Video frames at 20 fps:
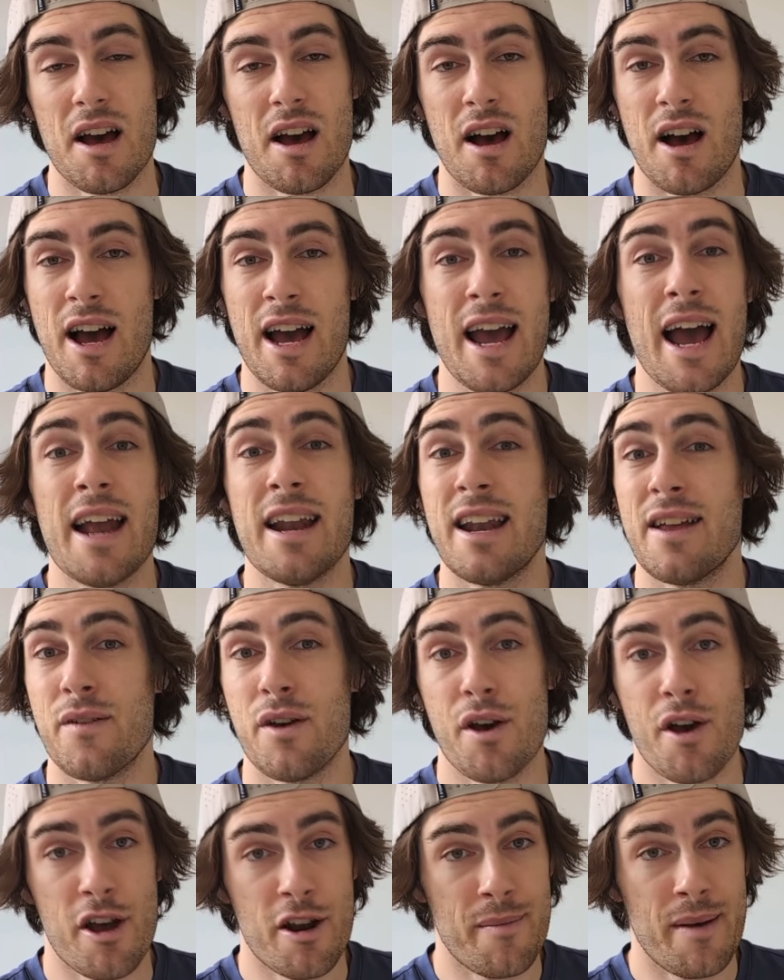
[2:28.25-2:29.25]
I hadn't ever
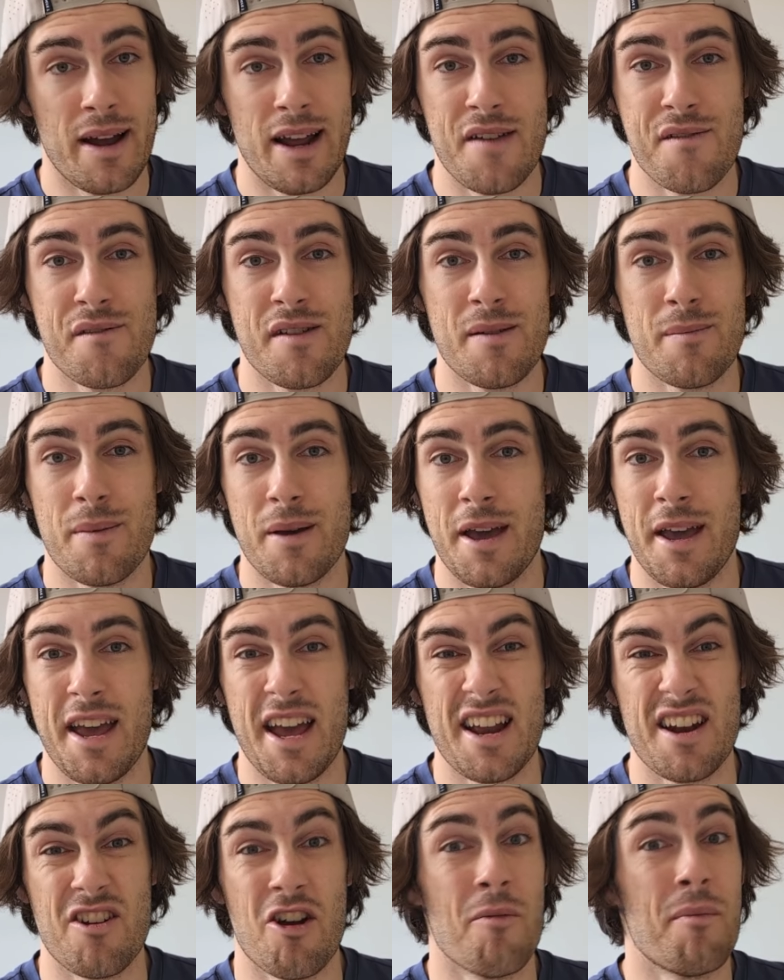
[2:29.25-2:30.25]
heard about MVP
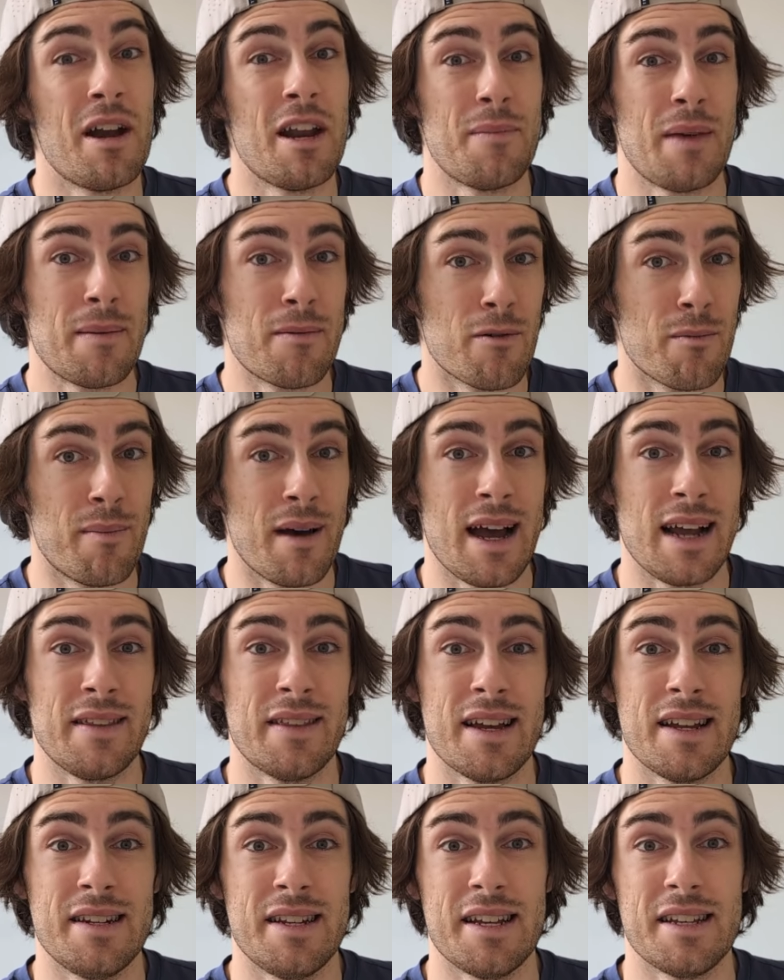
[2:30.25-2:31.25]
and not many people bagged
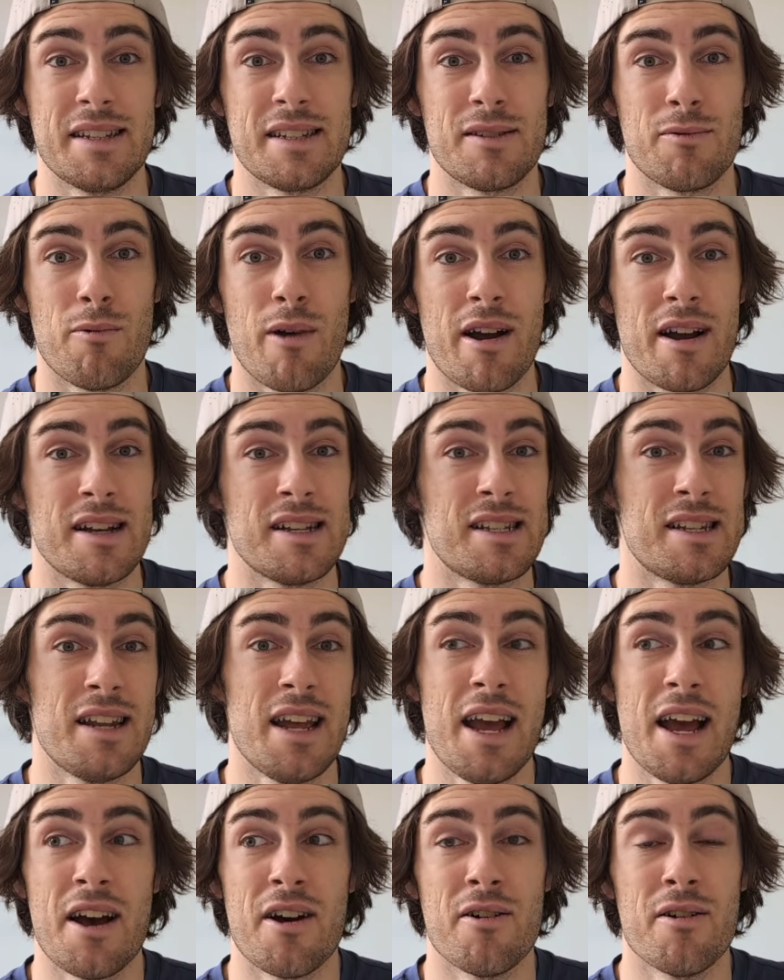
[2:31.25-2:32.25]
their discs. Whereas
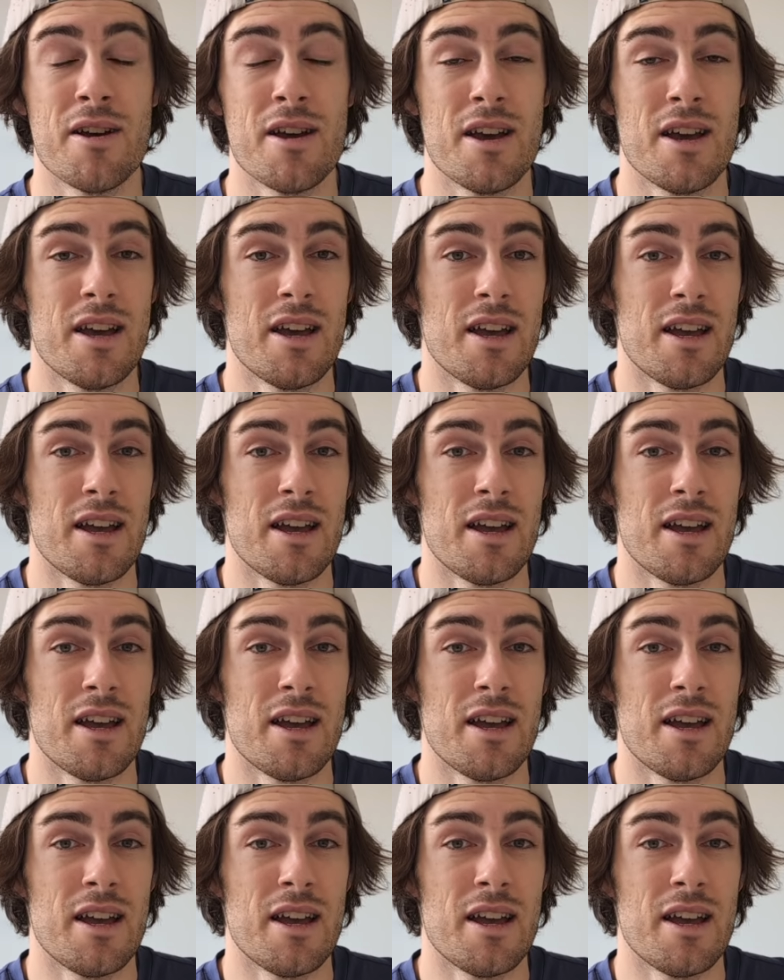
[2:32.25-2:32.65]
now,